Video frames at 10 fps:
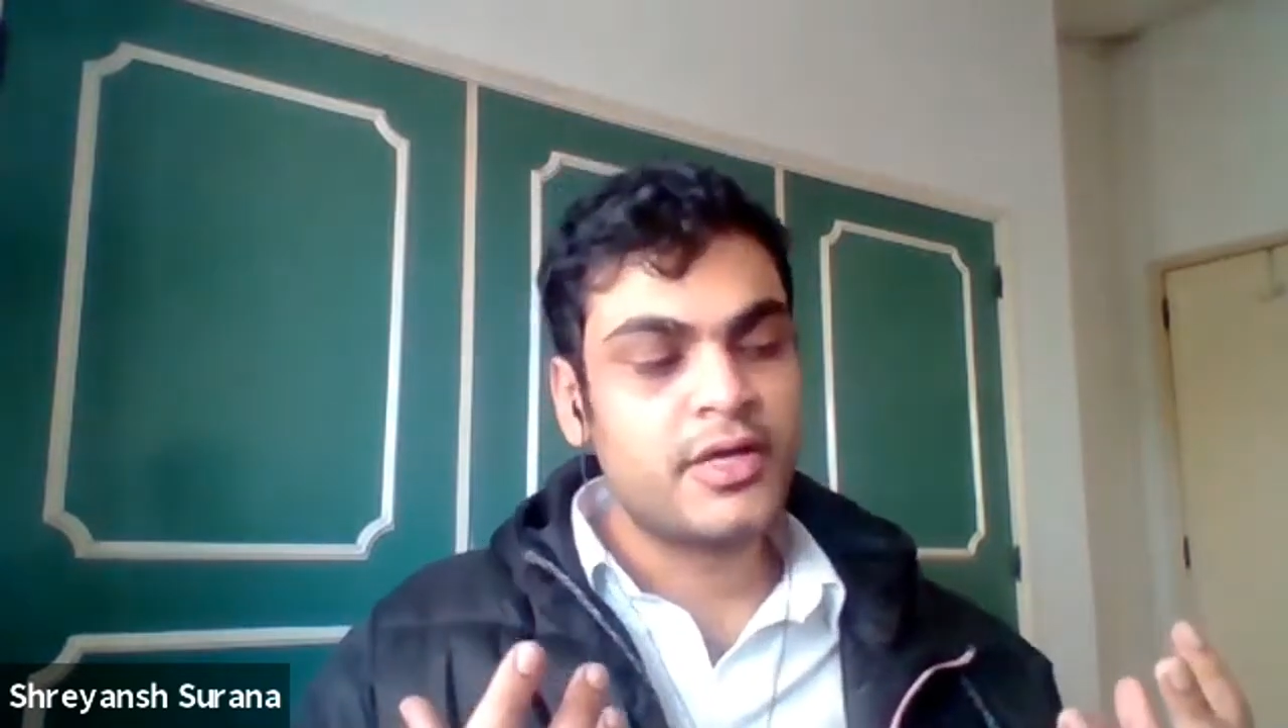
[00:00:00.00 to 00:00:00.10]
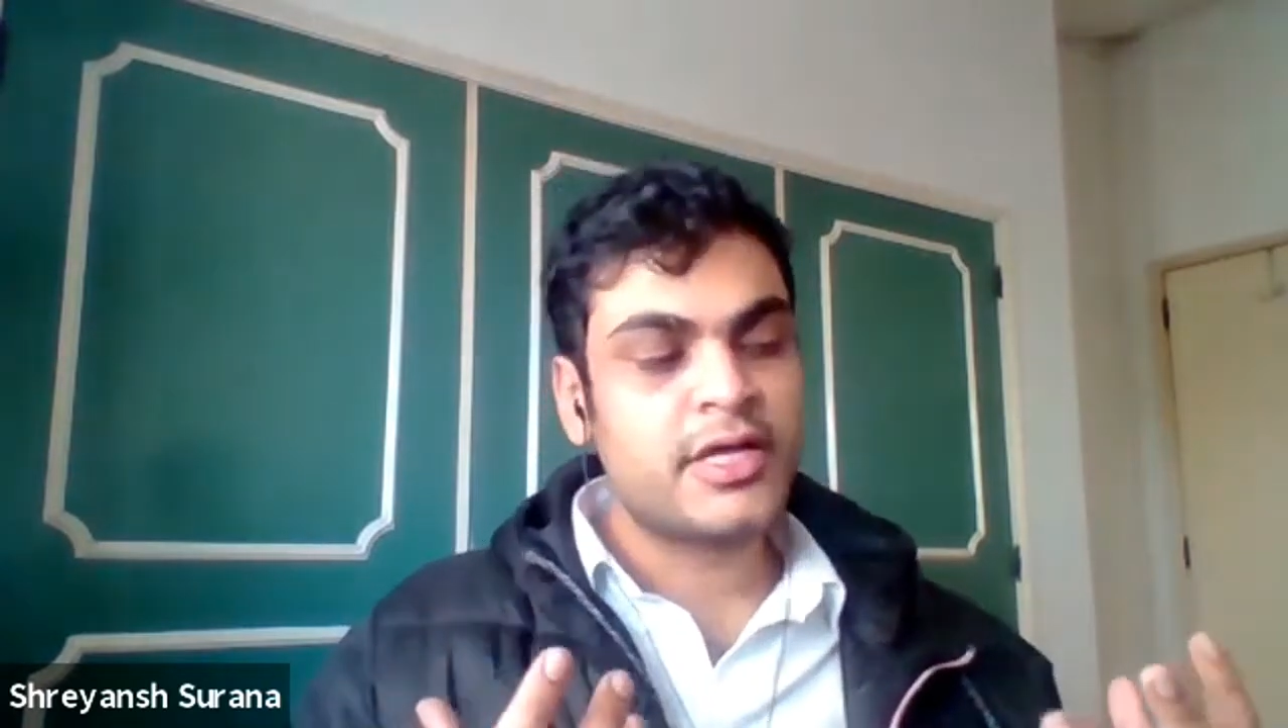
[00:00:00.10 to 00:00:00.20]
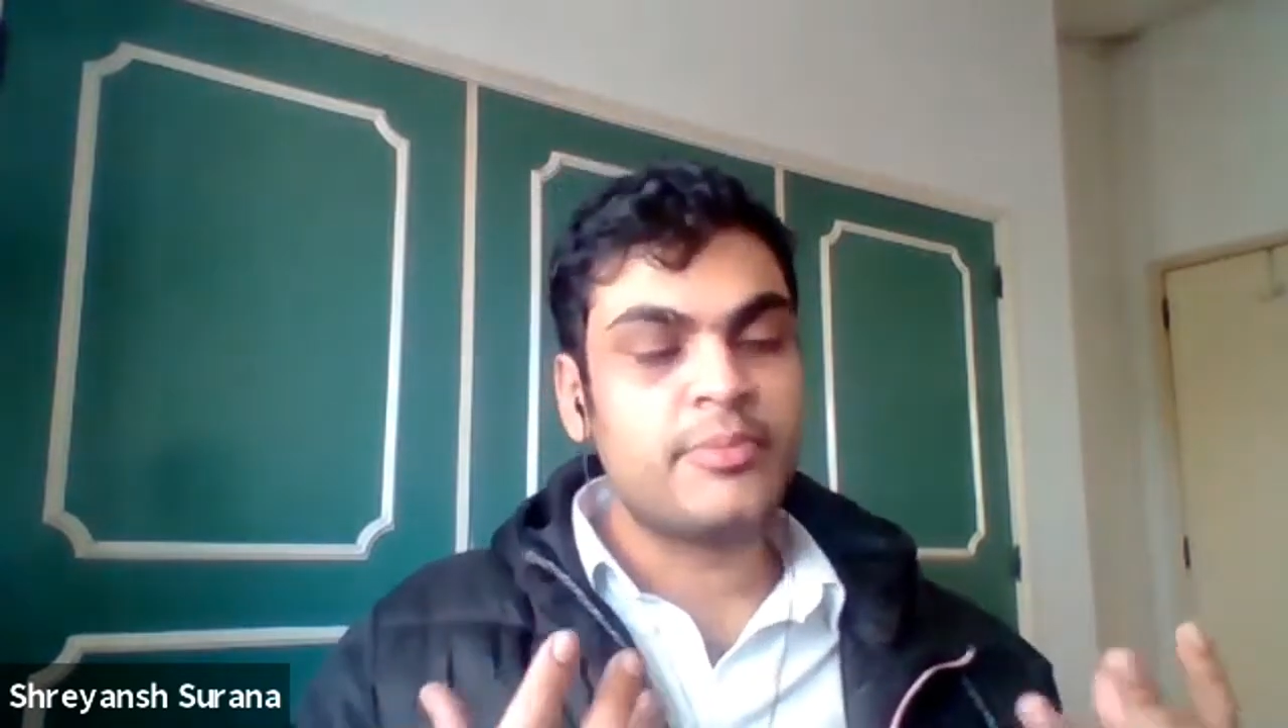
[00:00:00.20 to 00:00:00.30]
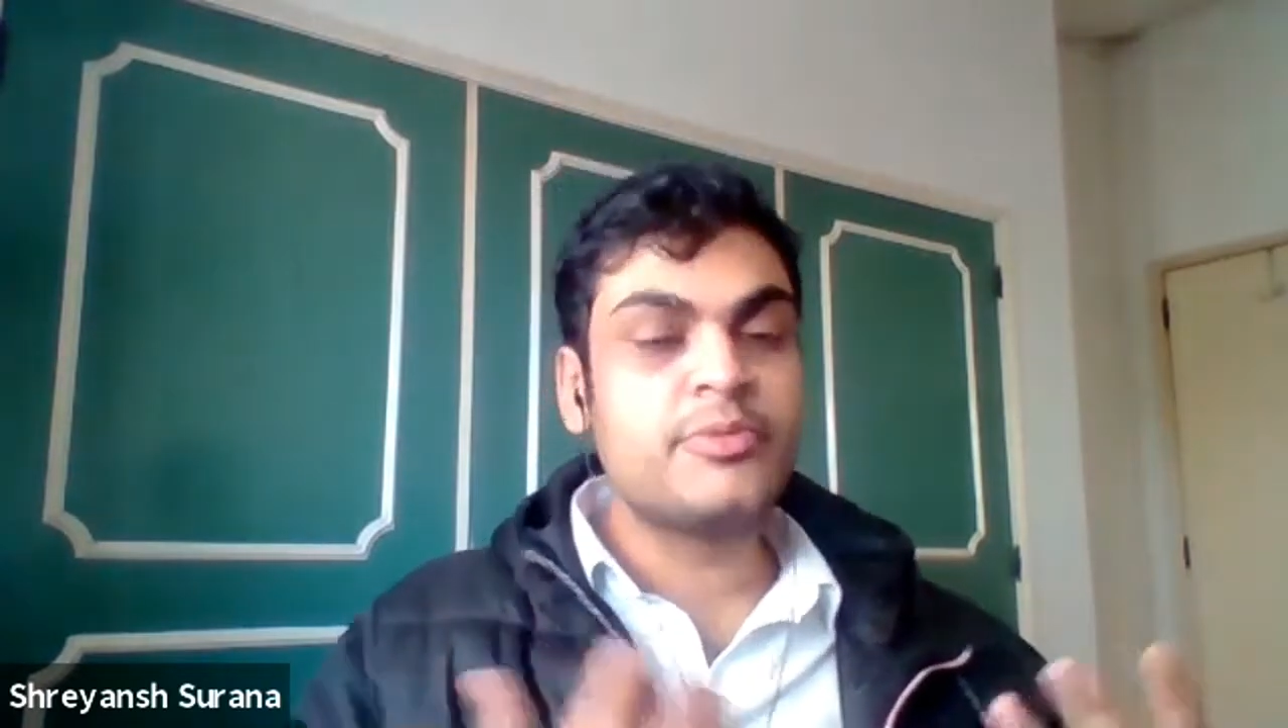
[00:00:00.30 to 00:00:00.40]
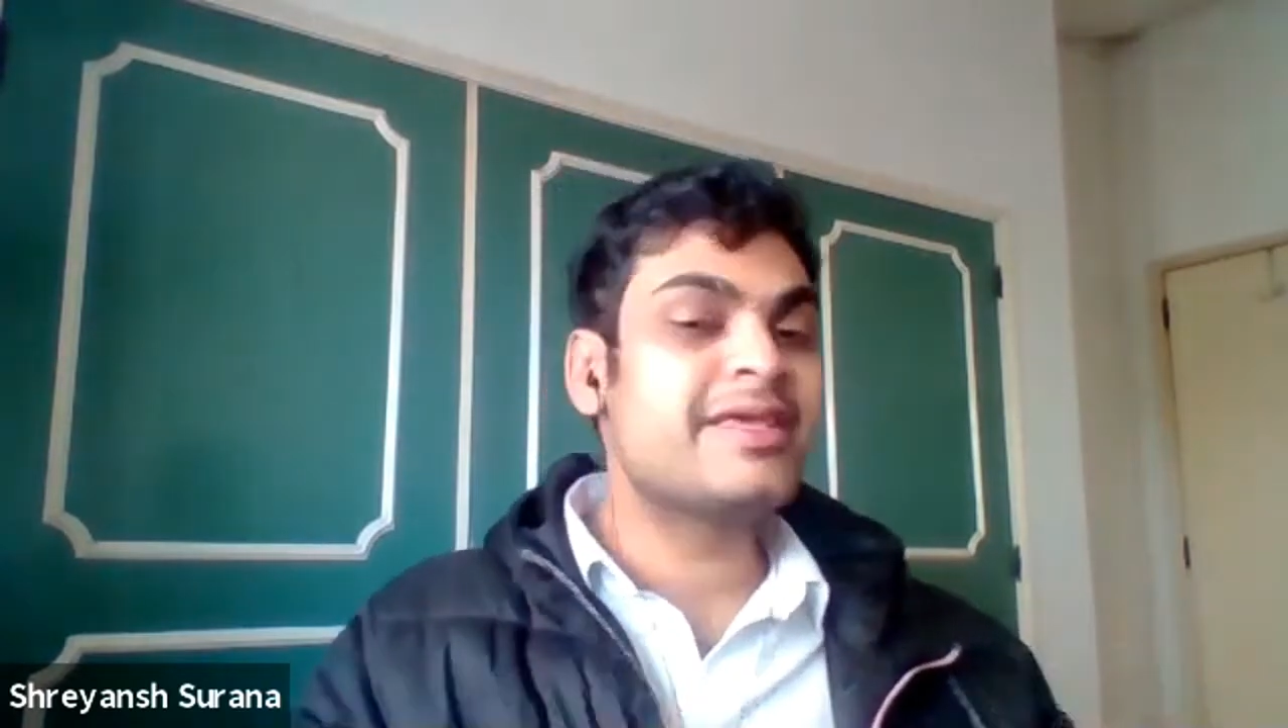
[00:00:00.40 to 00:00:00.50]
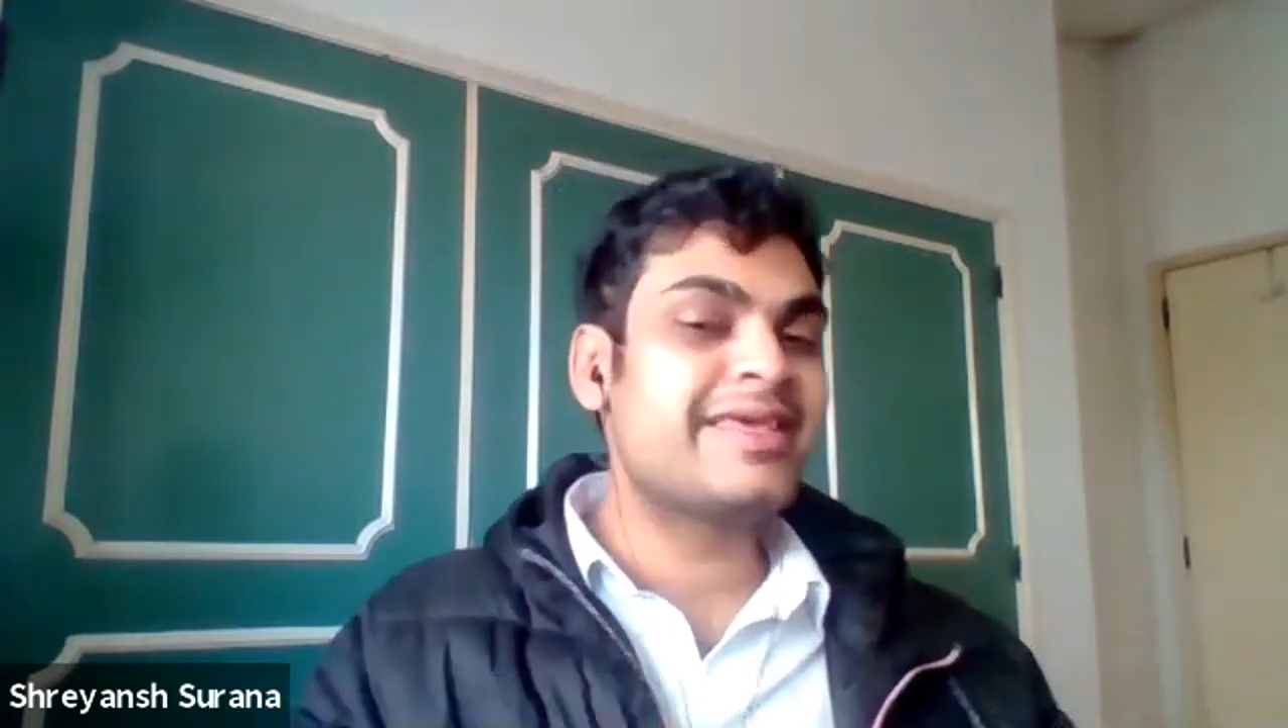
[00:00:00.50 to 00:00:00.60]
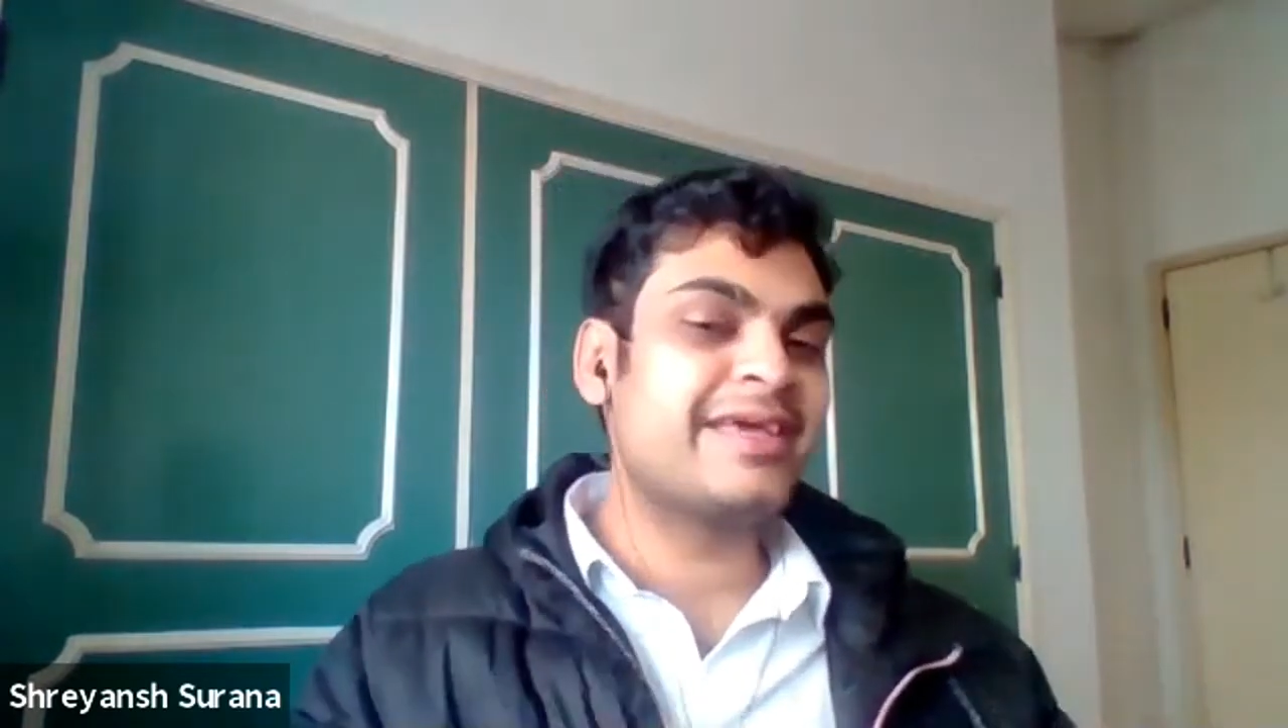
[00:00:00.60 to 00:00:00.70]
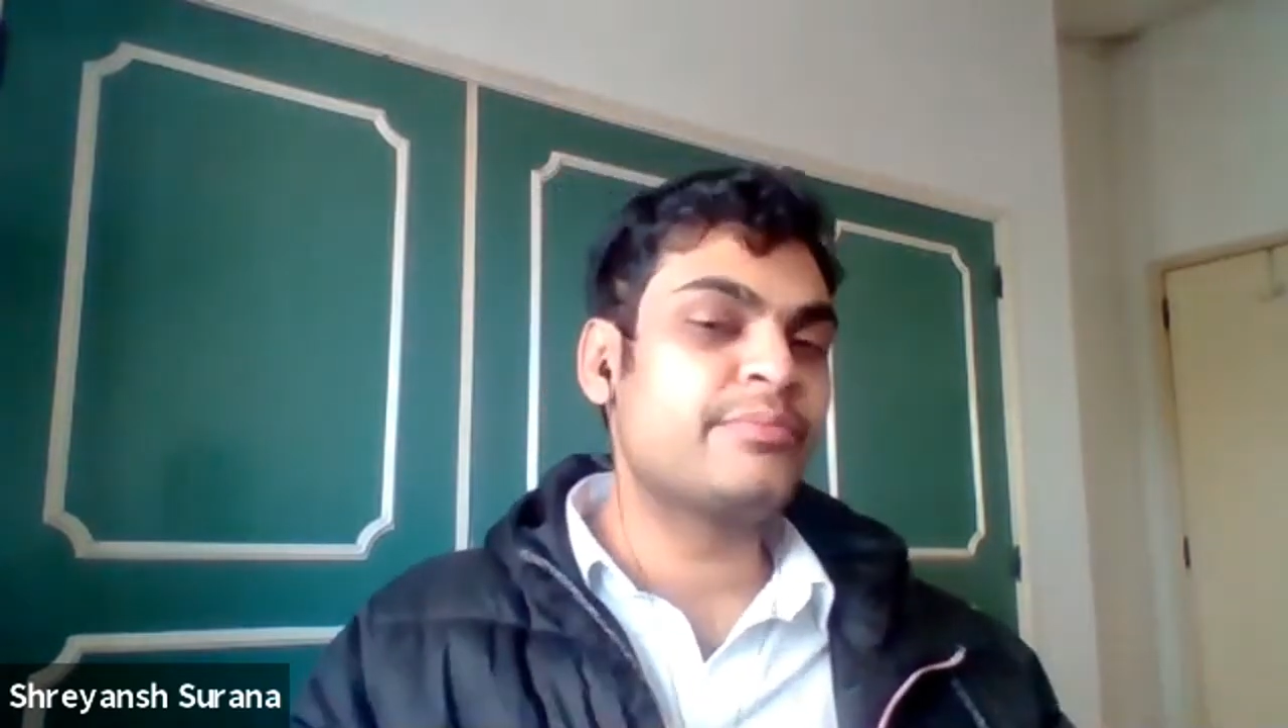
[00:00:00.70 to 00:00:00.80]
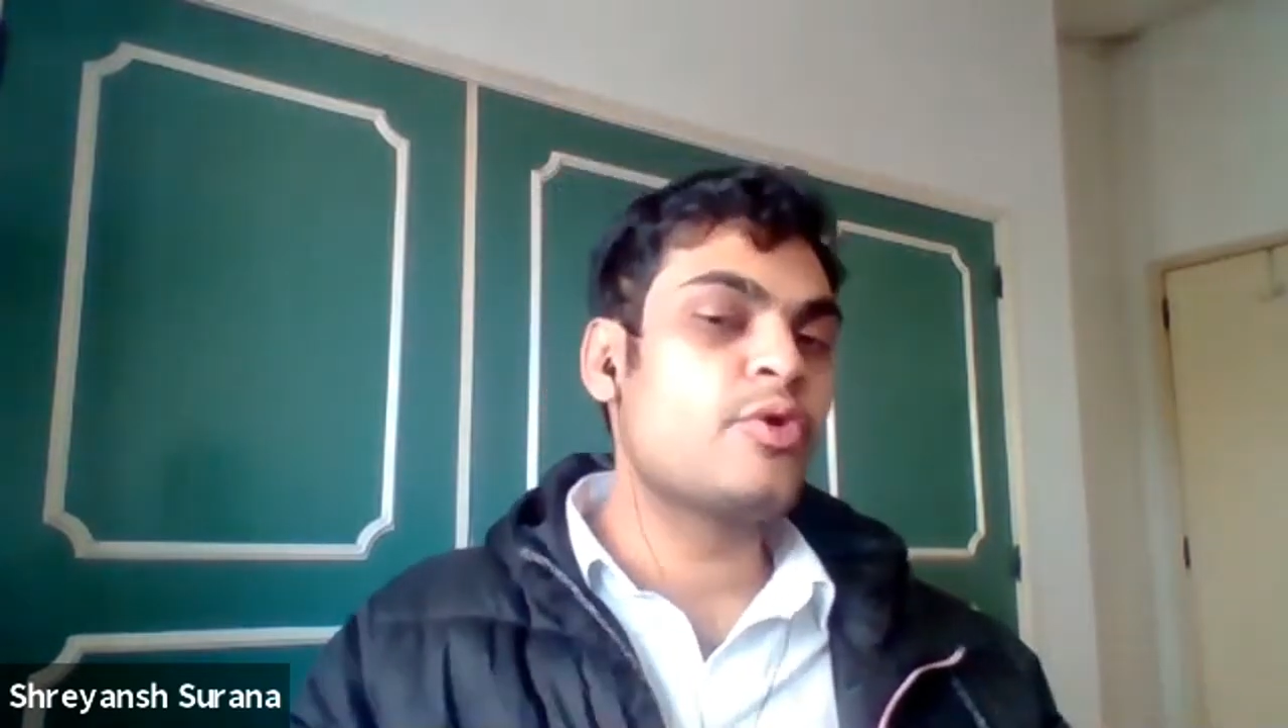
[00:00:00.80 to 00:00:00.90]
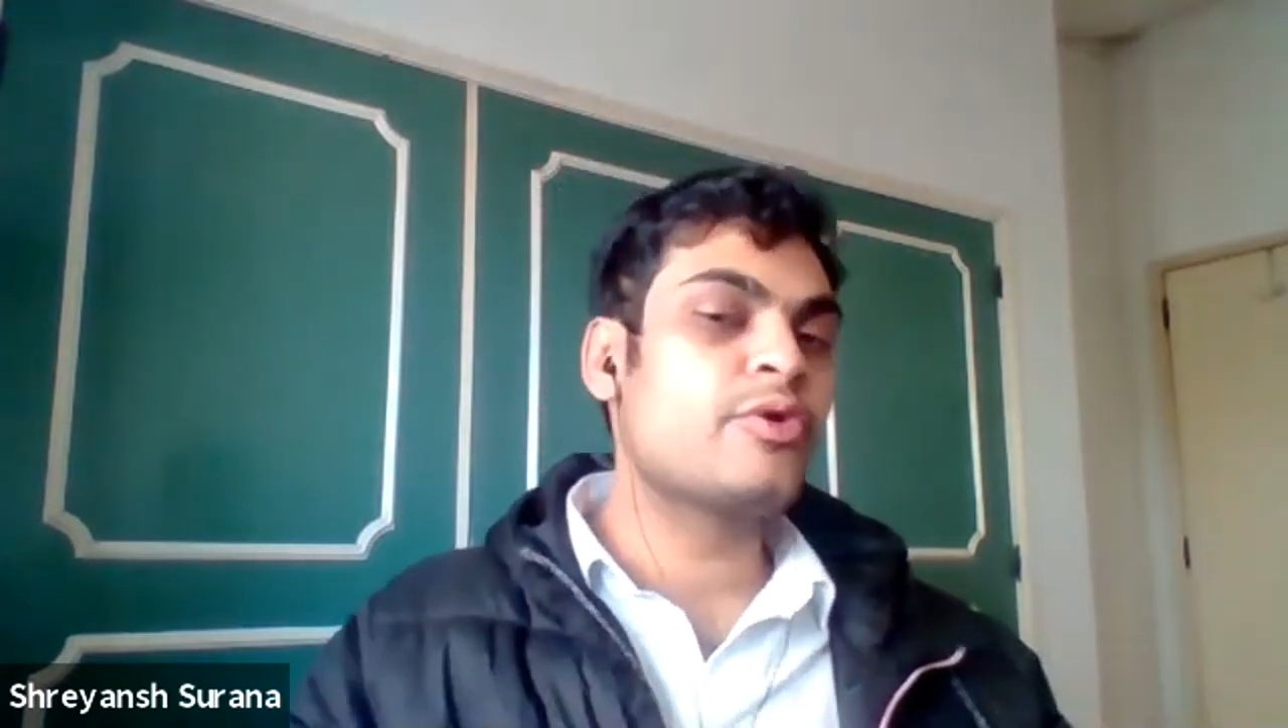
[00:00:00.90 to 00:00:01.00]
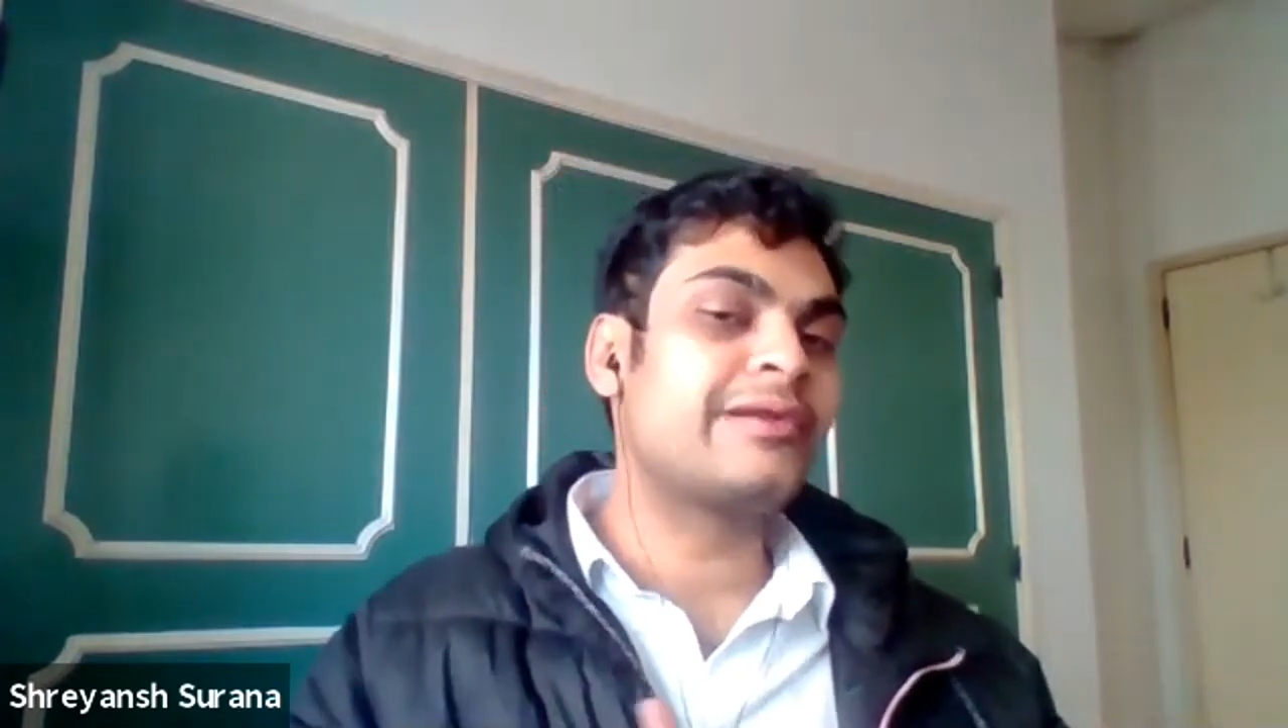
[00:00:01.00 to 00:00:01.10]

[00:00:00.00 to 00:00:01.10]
communicate more